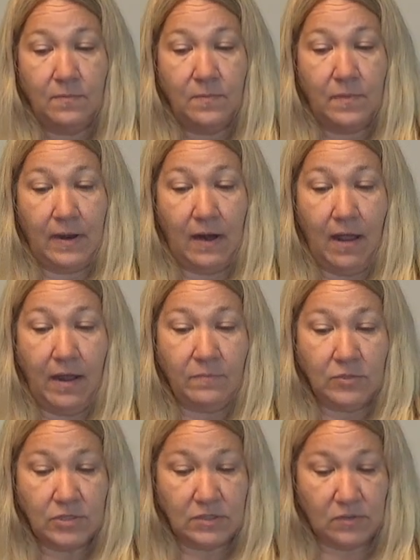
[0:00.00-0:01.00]
But I'm
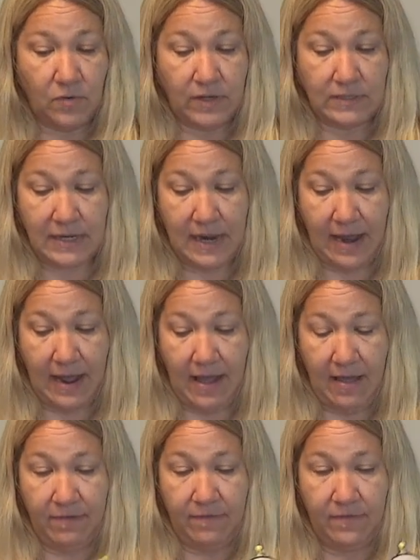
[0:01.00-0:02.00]
just going to
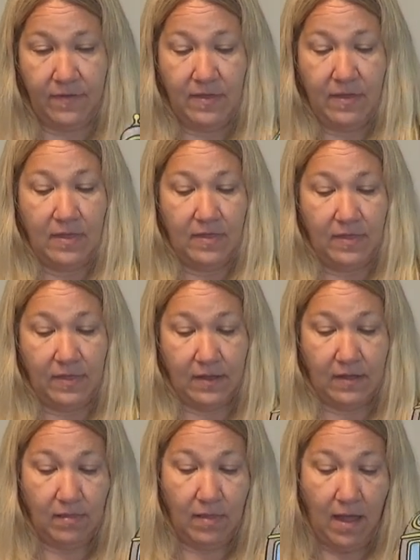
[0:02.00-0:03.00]
have the
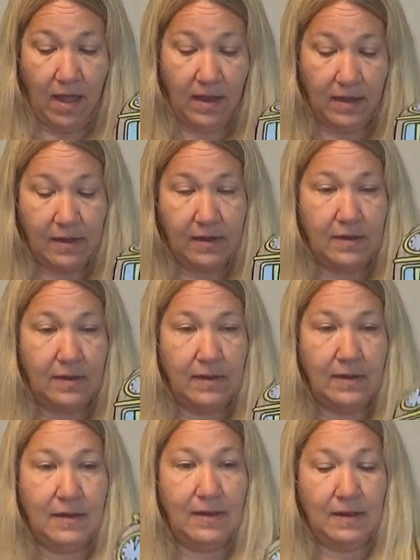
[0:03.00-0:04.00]
clock
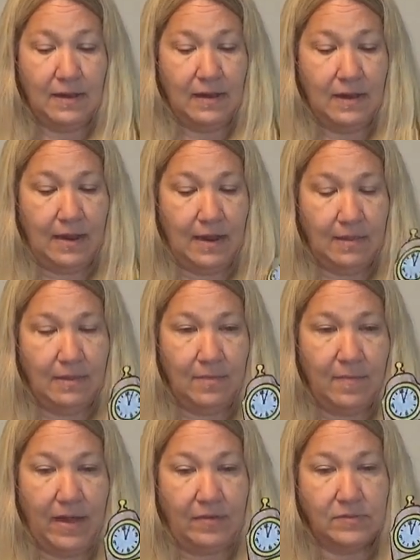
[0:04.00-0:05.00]
and the
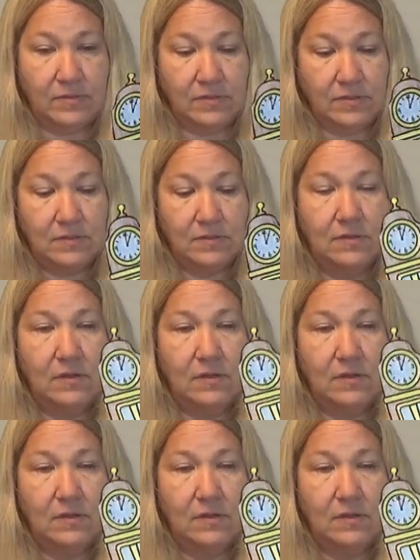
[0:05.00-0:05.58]
mouse.